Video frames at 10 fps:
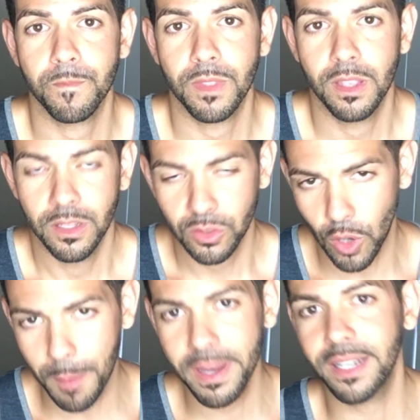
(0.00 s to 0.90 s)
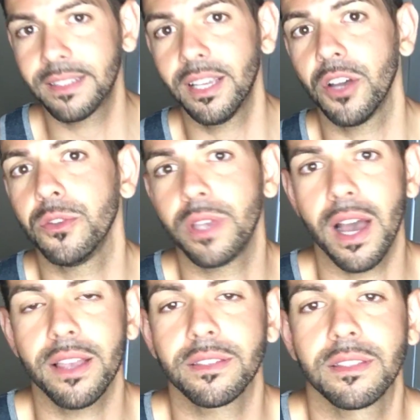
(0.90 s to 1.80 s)
So I'm here to tell you
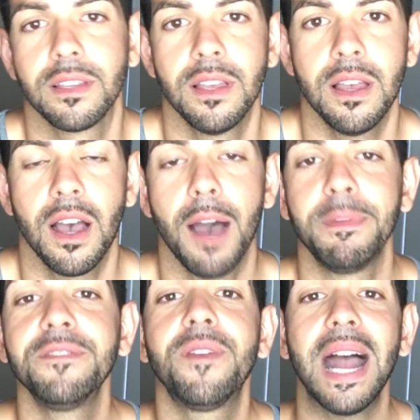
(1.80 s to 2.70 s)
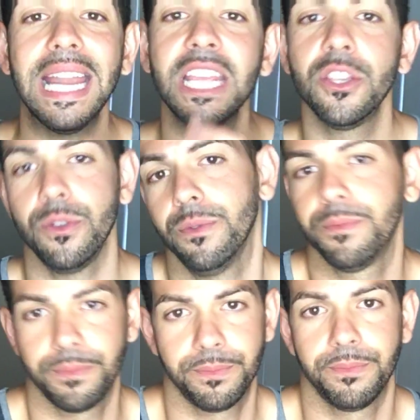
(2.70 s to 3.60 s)
guys, I'm inviting you
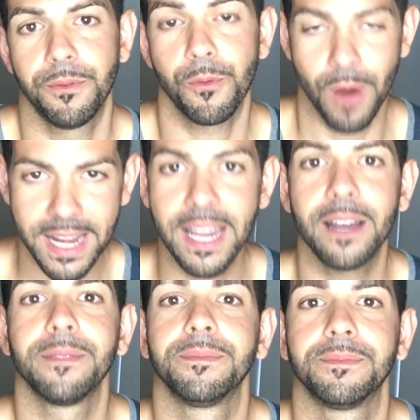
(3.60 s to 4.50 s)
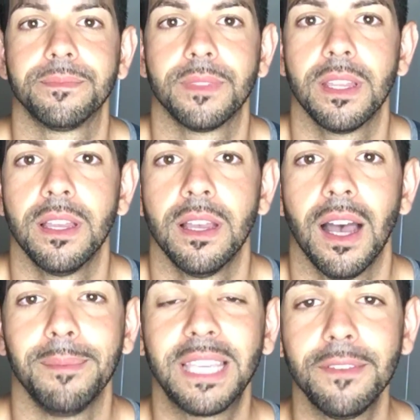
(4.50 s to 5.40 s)
right now. I'm
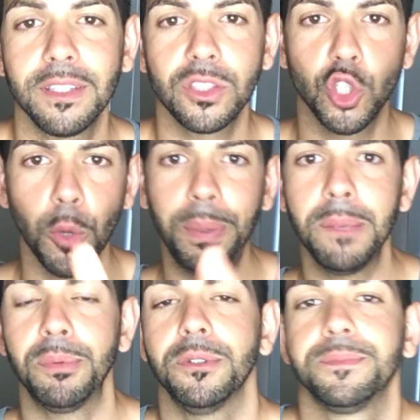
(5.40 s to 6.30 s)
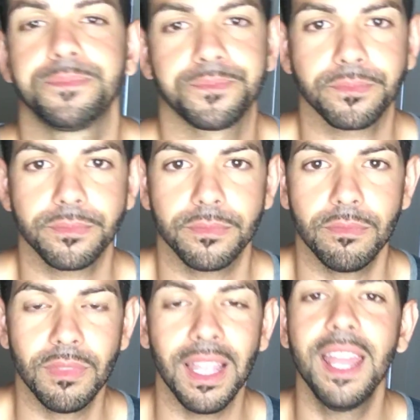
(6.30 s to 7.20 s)
giving 2 people
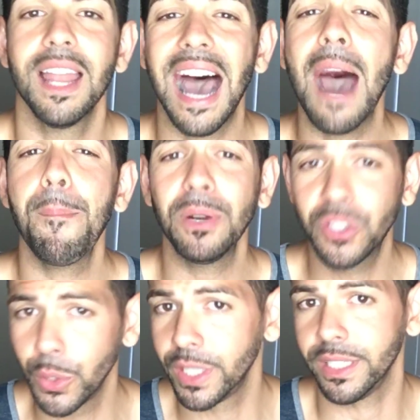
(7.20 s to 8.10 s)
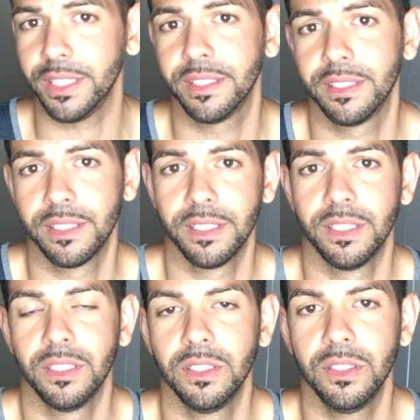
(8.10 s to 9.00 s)
an opportunity
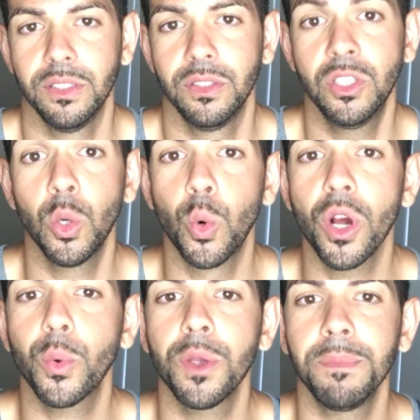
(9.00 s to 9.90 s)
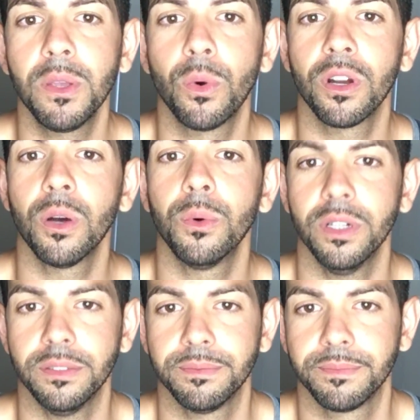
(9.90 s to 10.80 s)
to work with me one-on-one
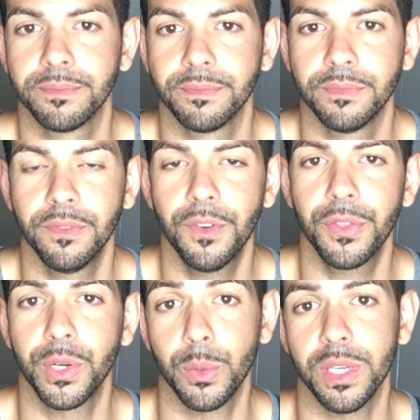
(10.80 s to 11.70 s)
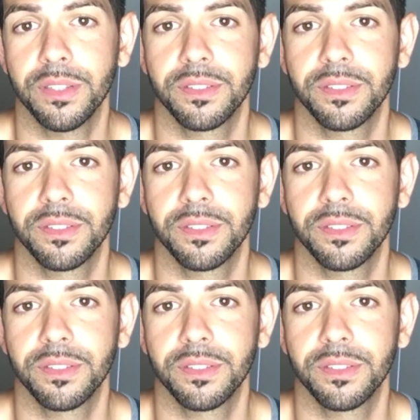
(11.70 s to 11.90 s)
for 3 weeks.